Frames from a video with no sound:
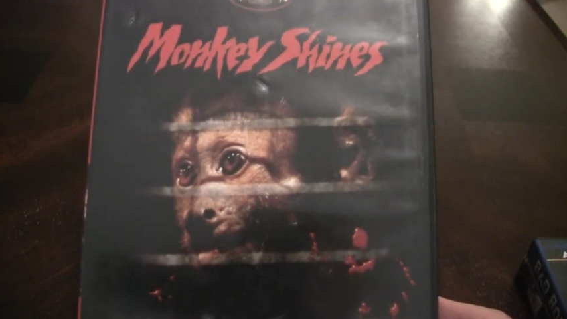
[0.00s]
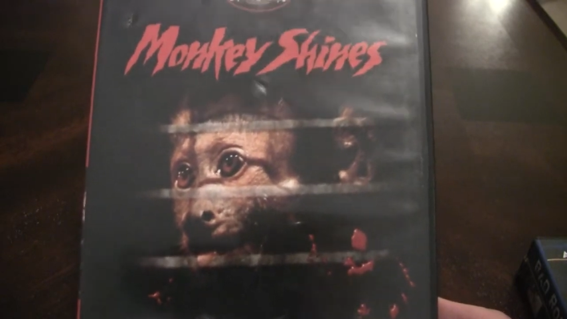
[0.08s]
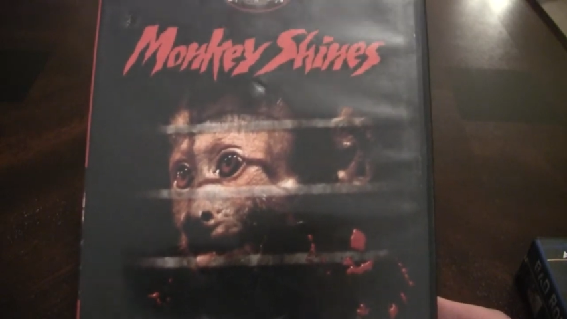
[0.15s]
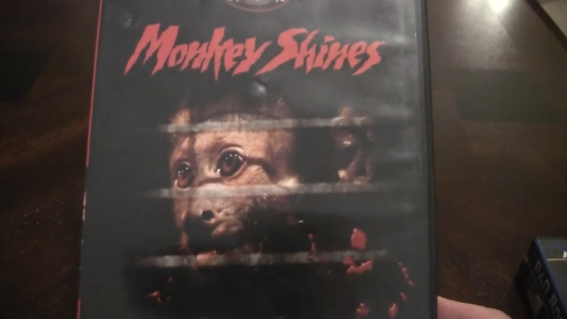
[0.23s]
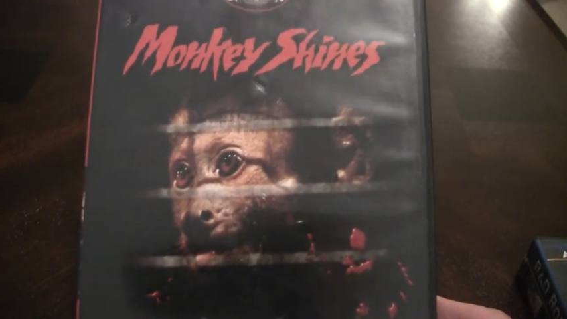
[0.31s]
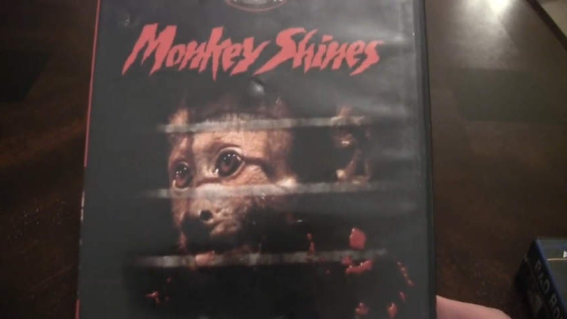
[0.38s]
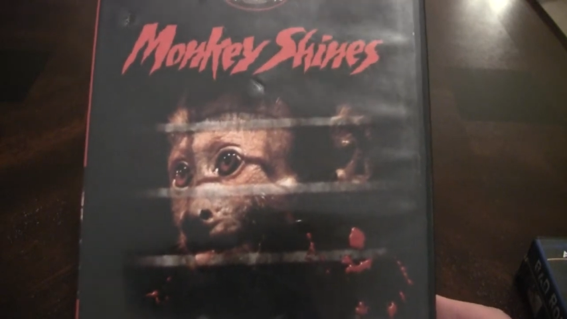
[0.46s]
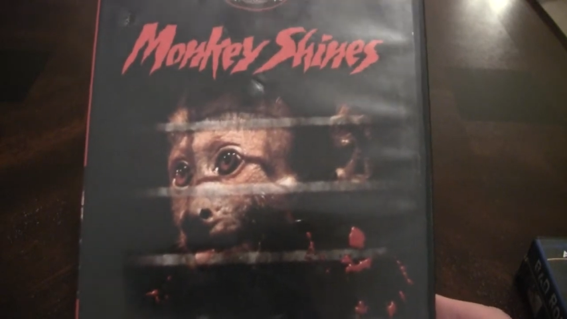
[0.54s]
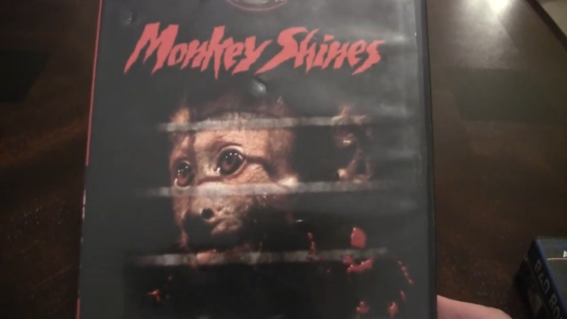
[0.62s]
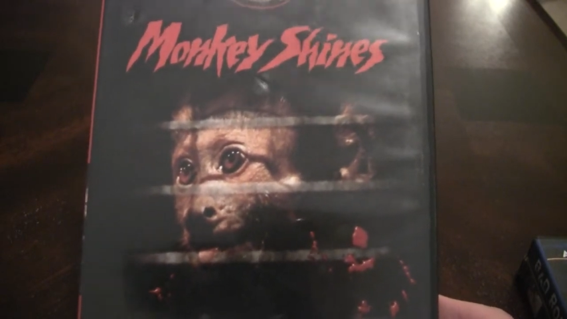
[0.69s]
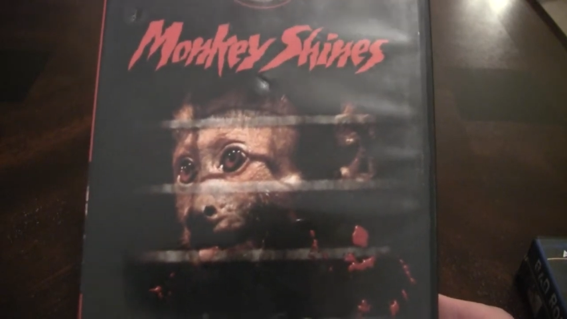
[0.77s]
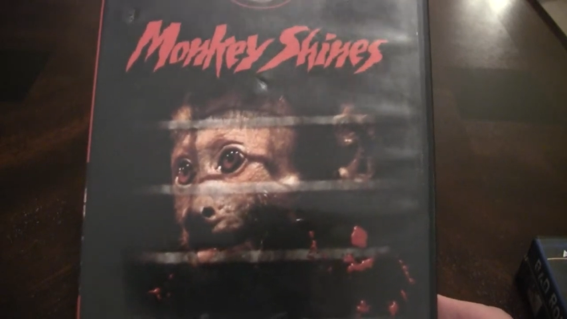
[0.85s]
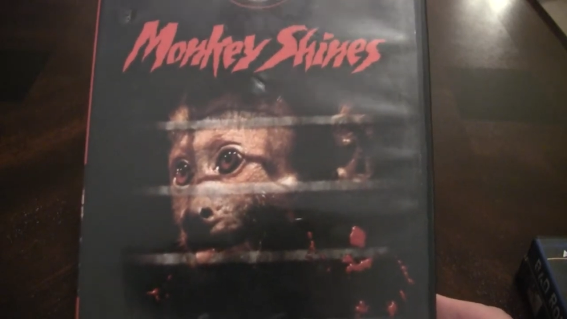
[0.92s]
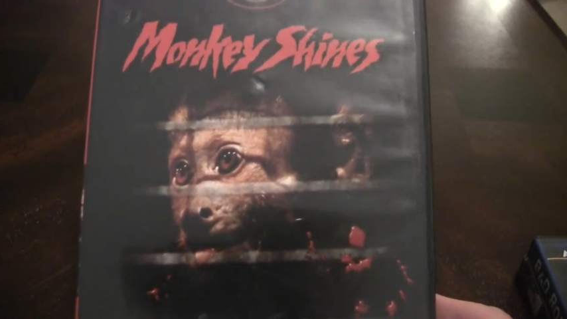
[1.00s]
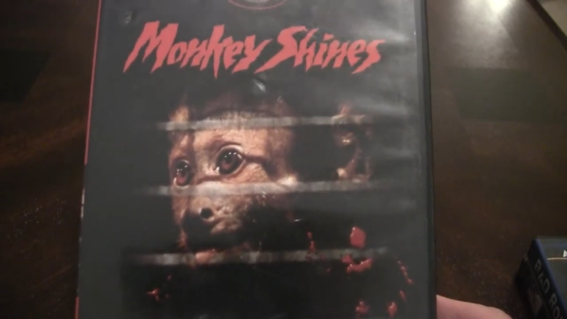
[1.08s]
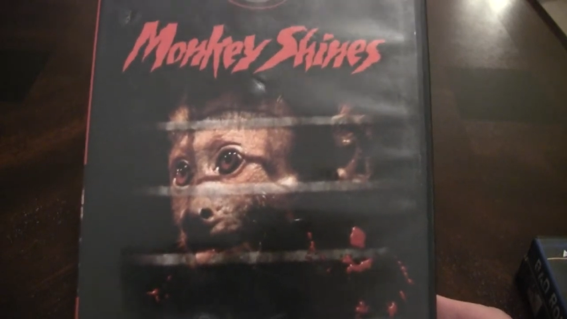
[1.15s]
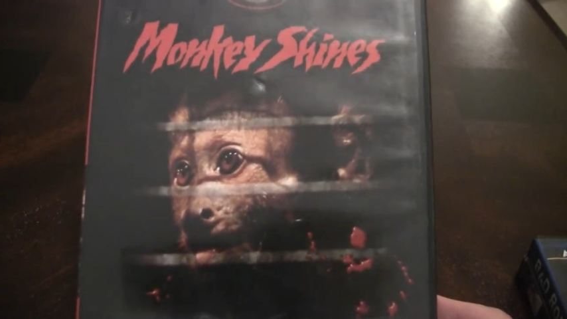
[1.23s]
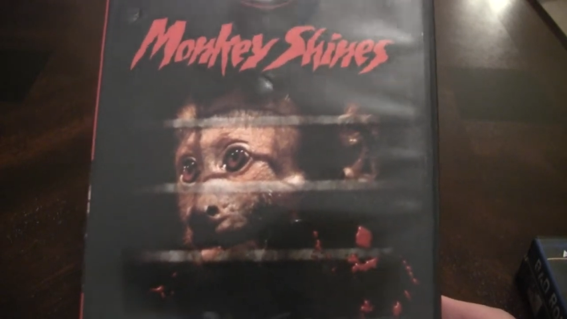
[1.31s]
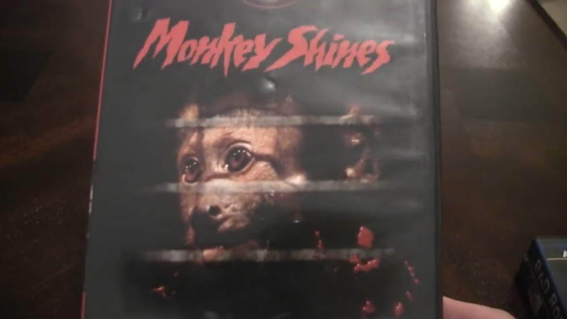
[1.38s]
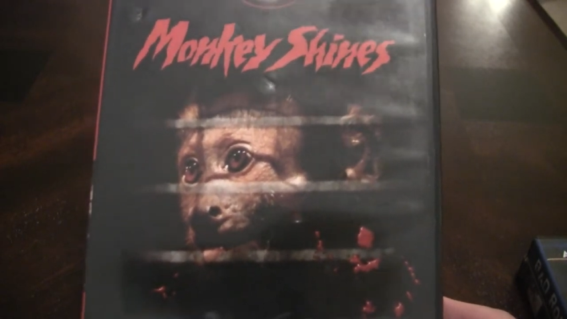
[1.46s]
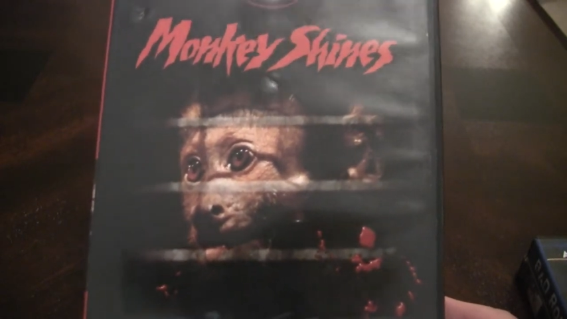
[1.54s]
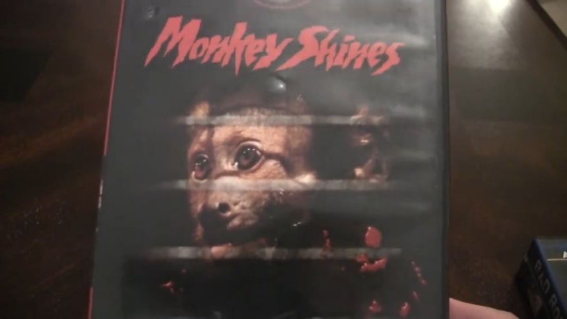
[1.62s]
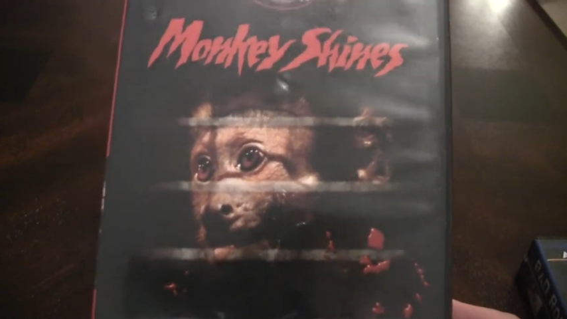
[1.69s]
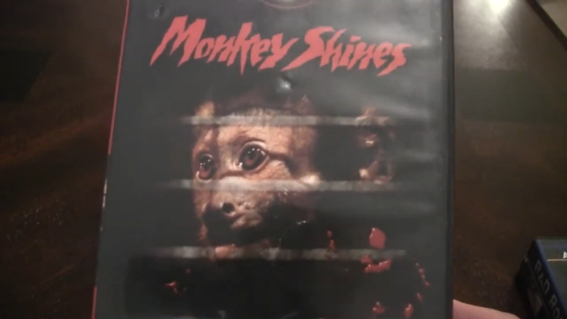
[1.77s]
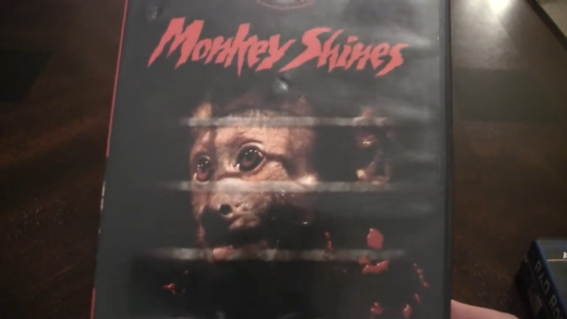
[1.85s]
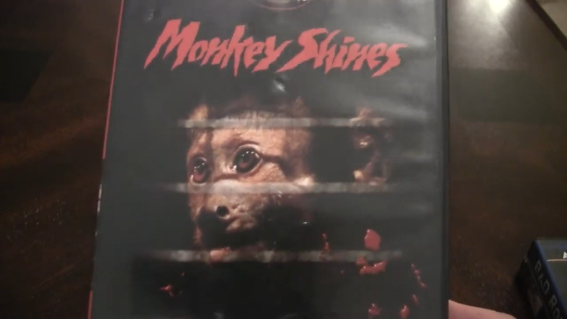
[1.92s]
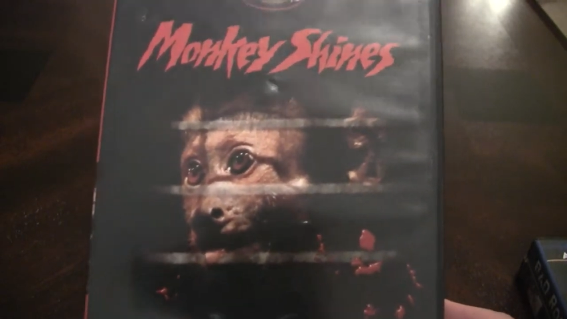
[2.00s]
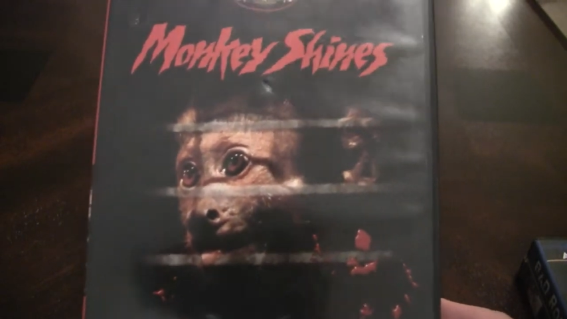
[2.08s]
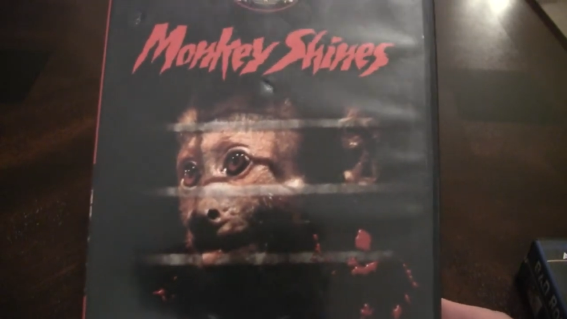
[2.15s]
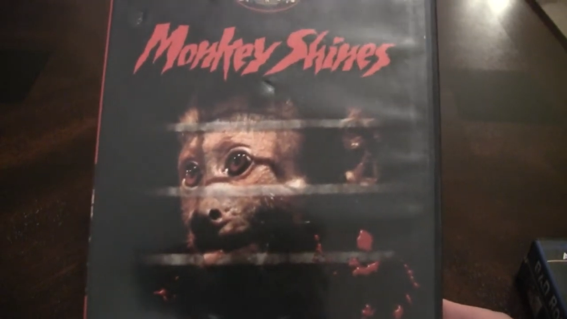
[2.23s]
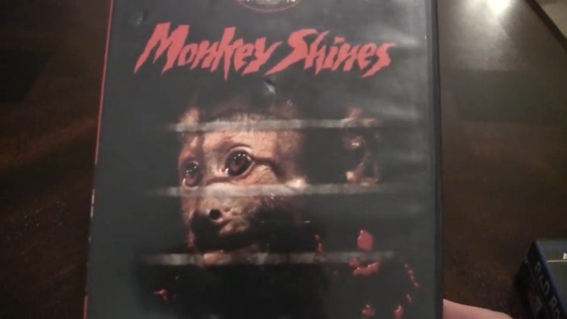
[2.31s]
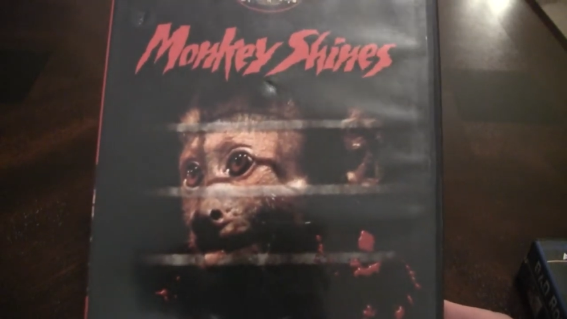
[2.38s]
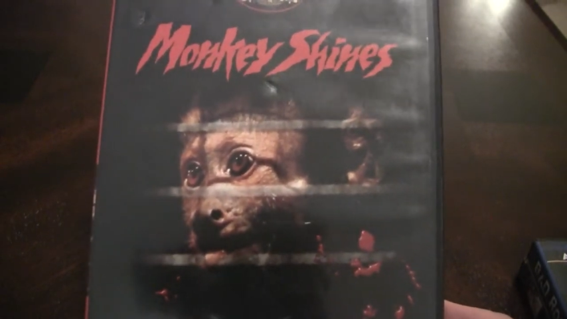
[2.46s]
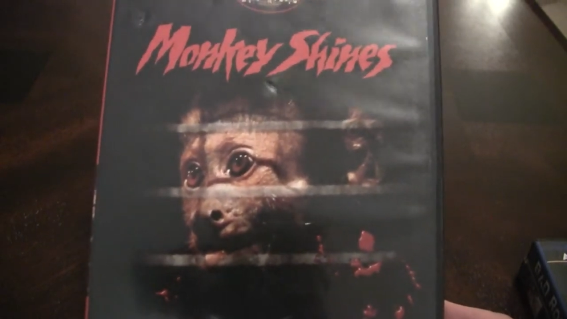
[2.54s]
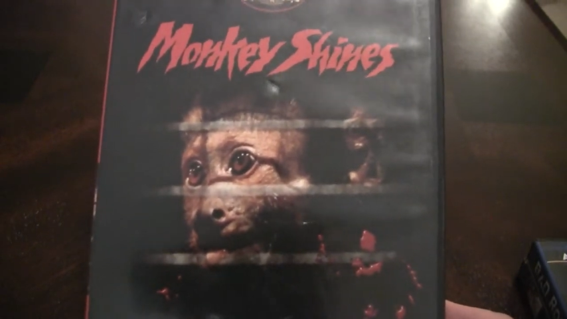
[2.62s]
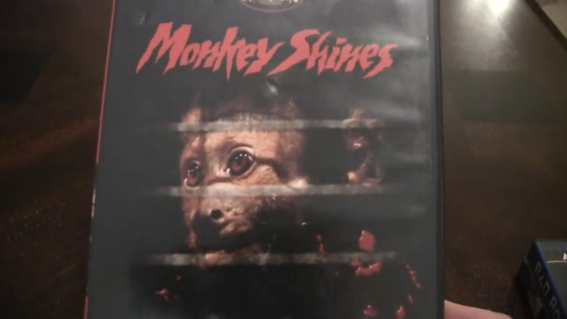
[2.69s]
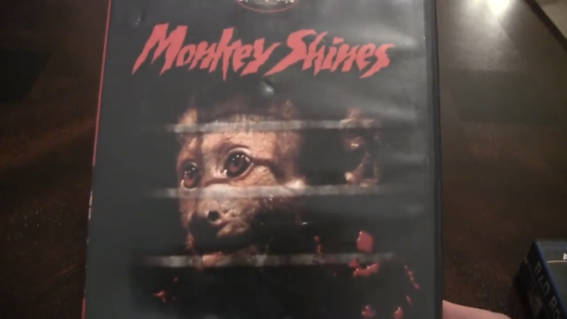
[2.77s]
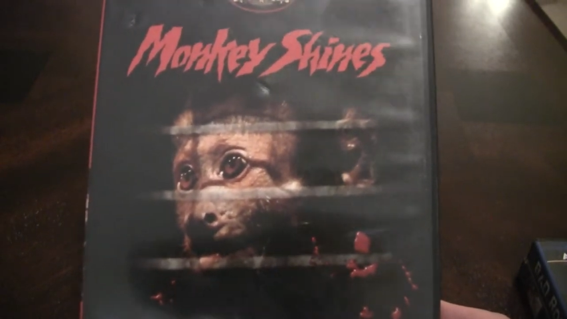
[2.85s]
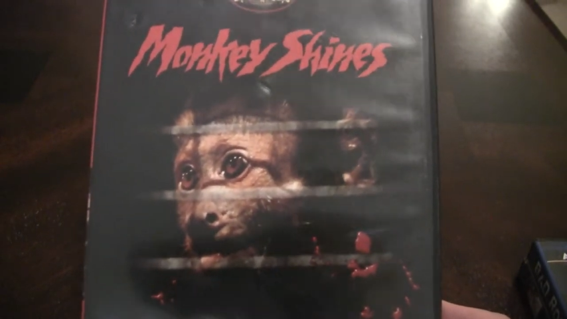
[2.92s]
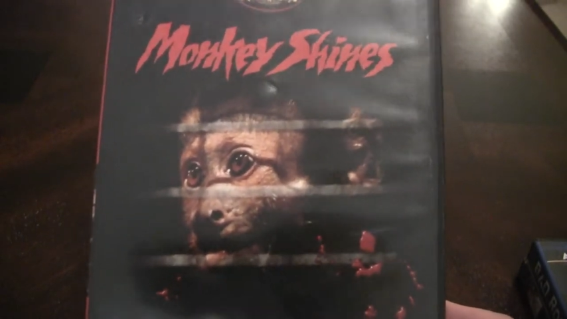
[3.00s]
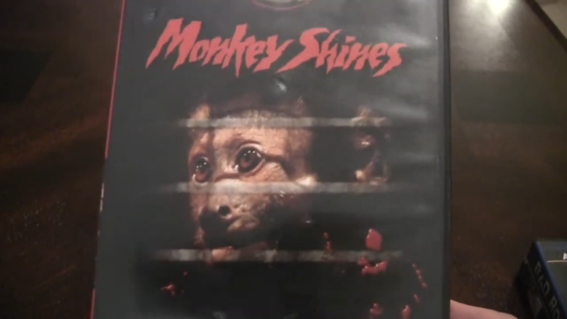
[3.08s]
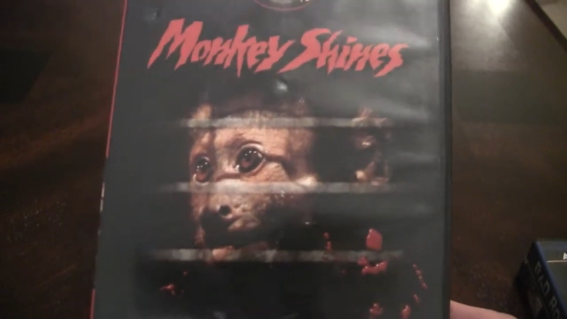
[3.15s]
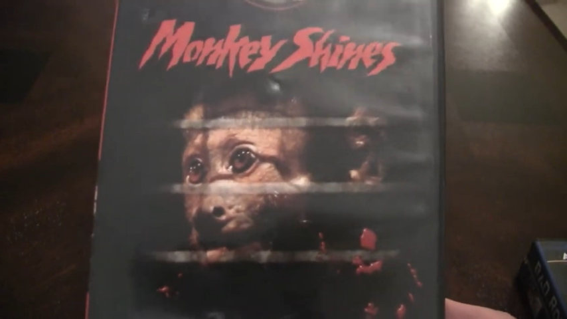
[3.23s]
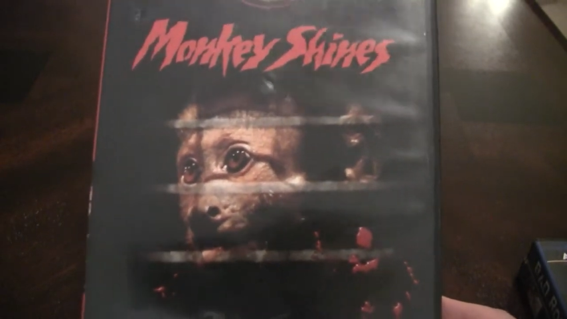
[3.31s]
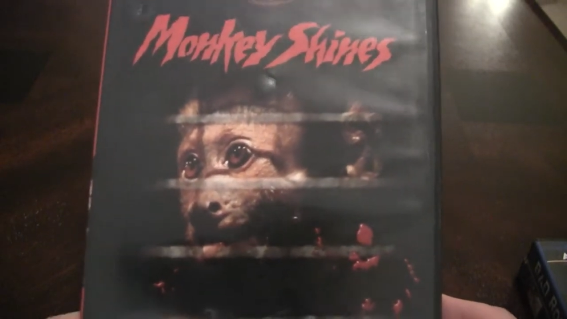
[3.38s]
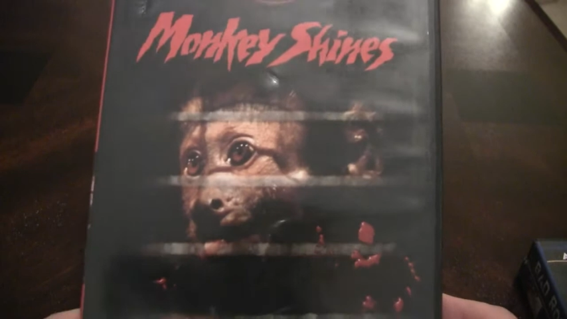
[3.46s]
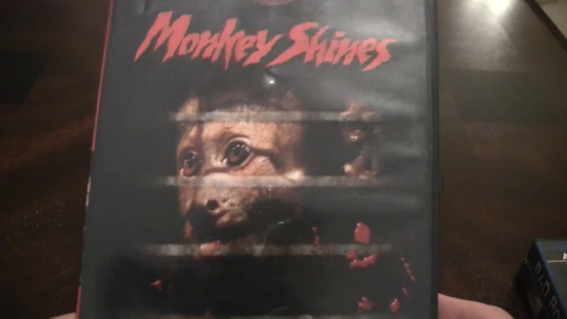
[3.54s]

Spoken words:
[unreadable: no face in view]